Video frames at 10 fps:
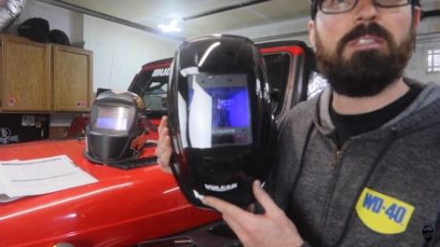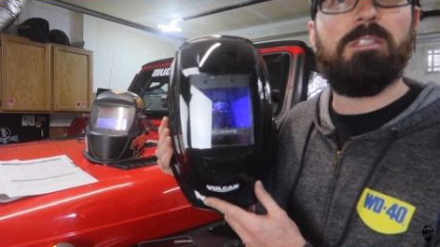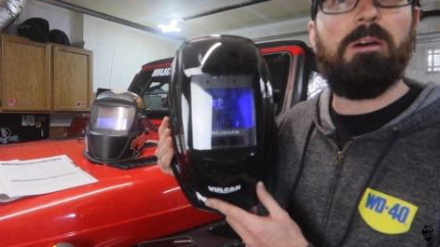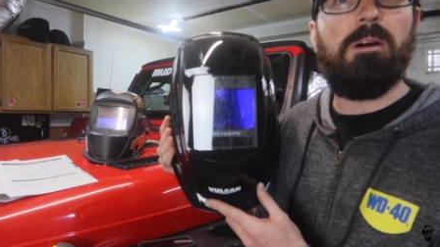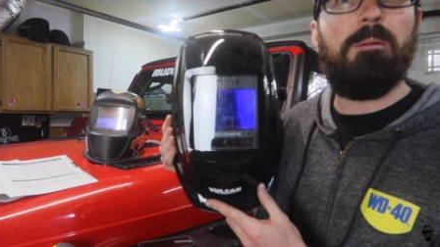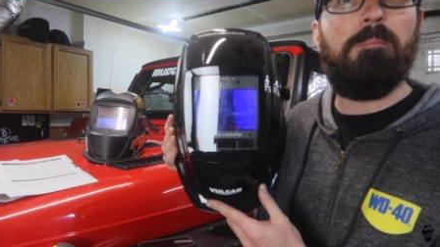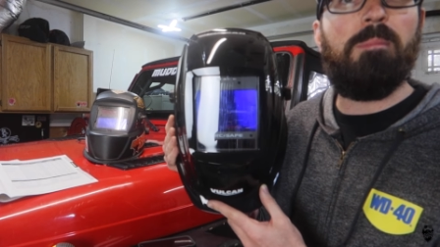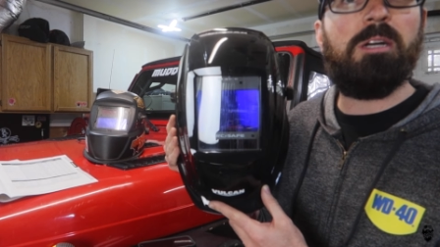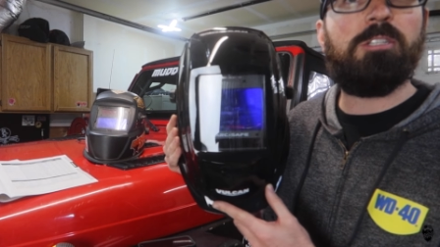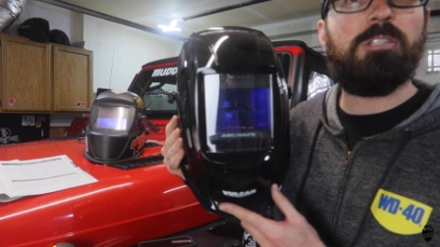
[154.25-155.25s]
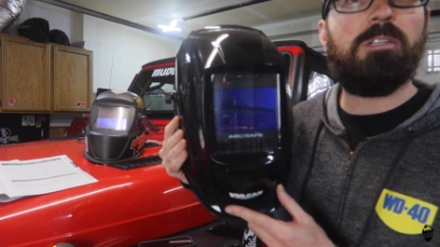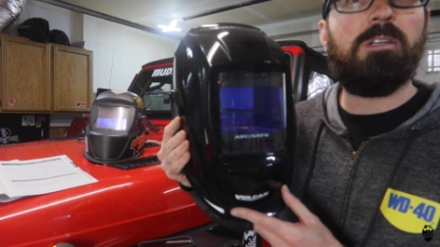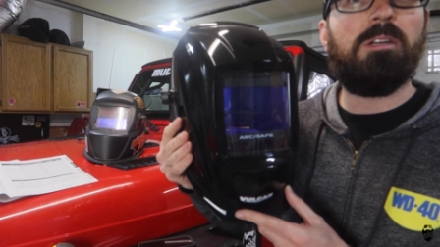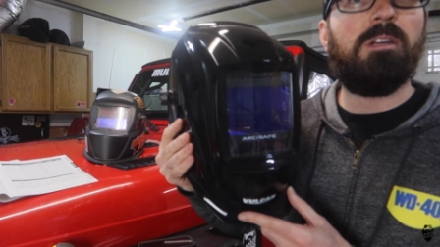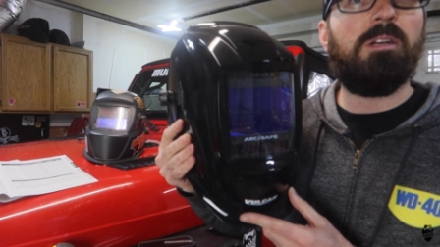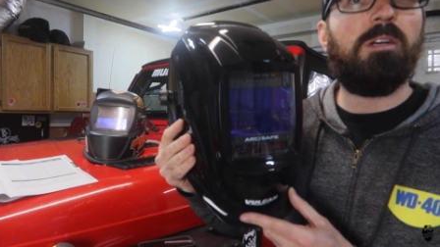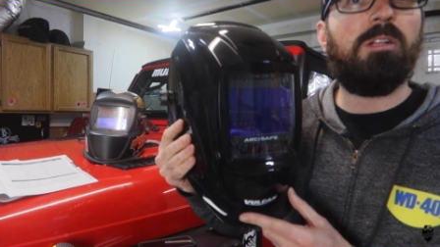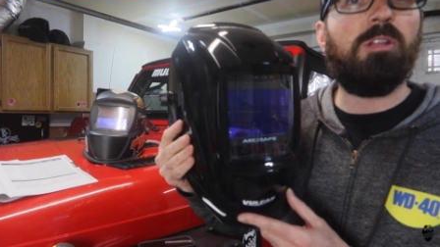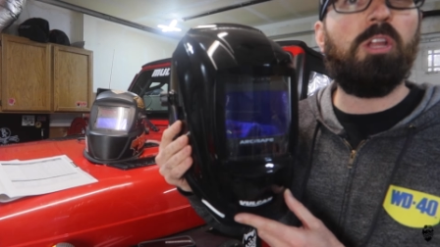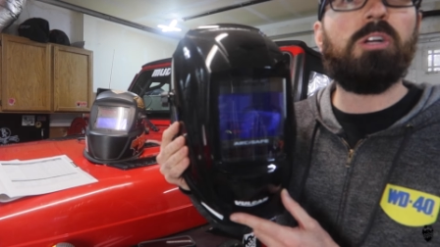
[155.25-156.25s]
is much
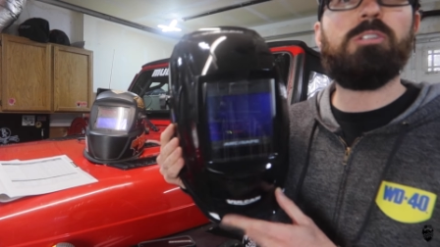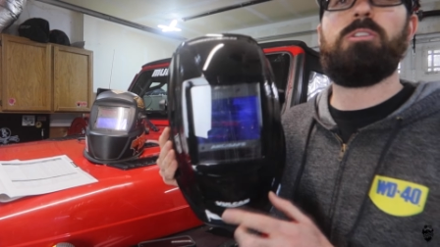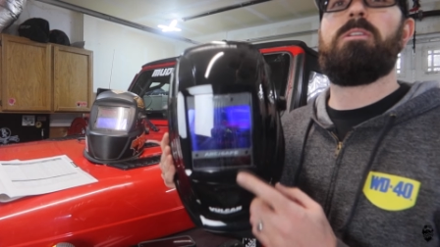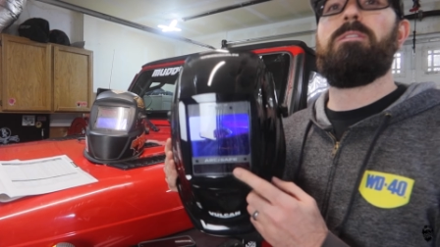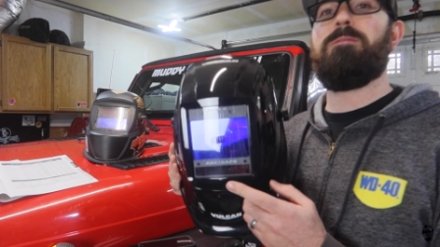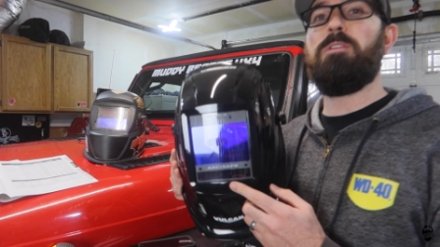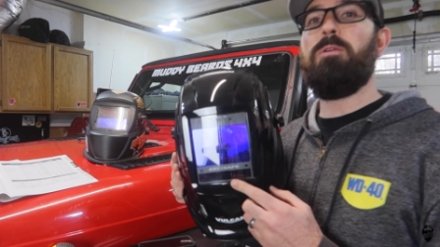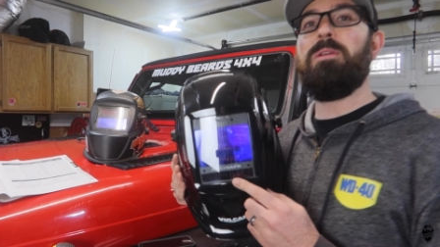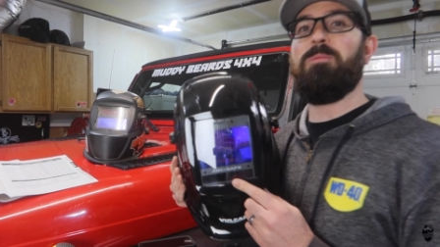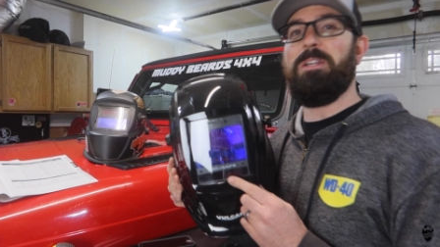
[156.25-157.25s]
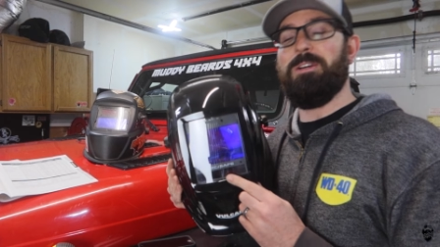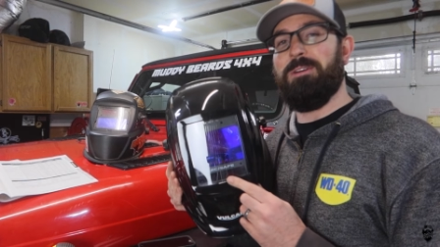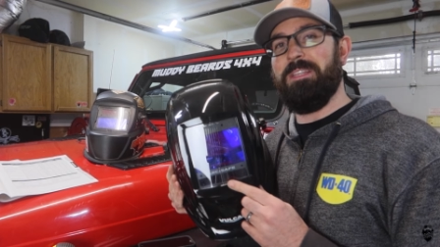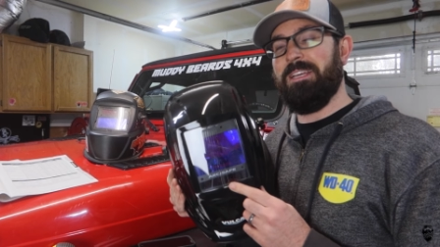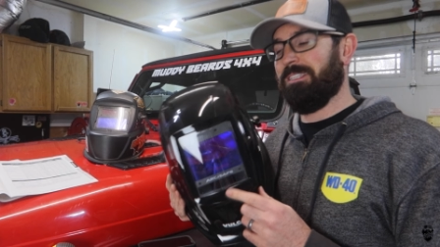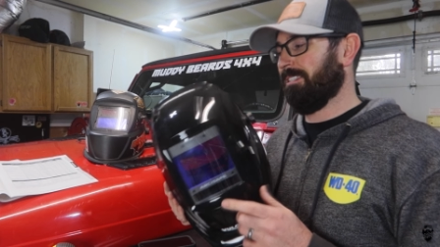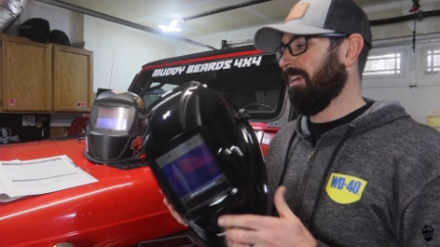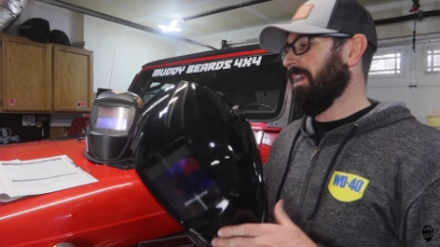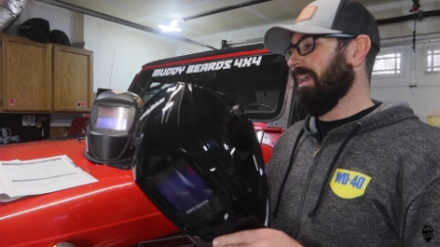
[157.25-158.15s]
larger viewing window in this.